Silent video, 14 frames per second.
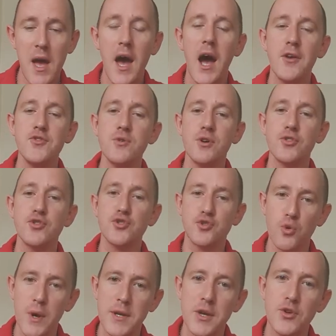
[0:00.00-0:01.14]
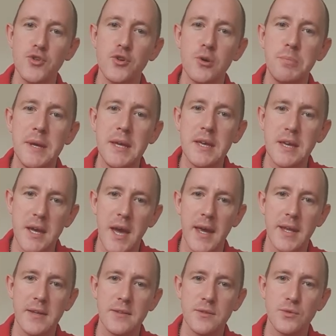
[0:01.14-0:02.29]
and you are showing that you're being
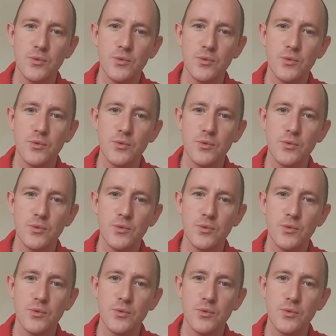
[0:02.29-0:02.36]
kind.